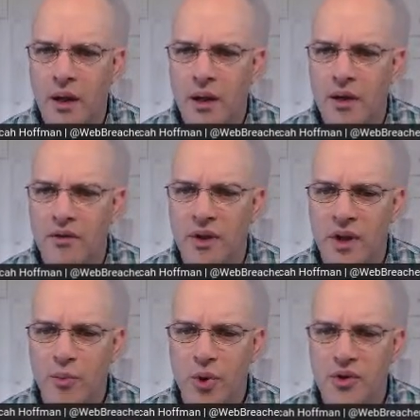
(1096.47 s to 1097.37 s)
Here's
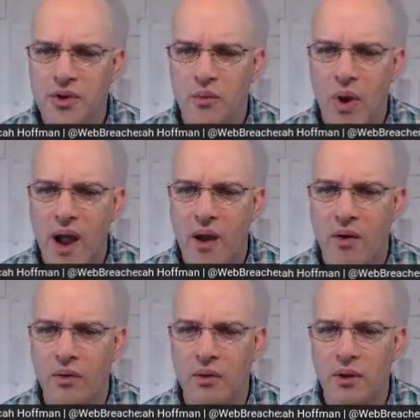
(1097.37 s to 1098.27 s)
another person.
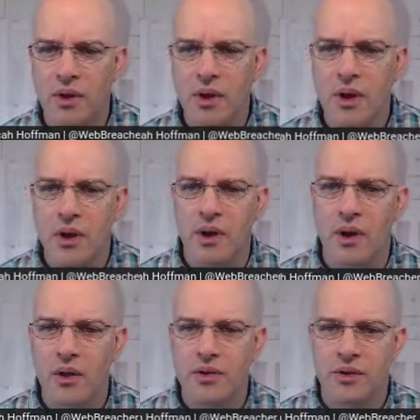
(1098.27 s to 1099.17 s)
Wow, look at
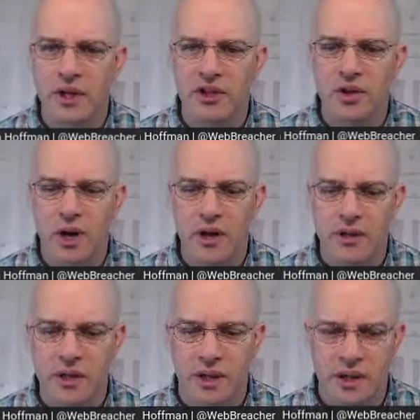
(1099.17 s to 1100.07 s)
all those
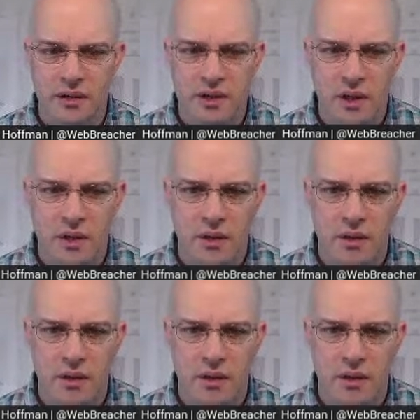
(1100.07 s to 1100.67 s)
electronics that they're selling.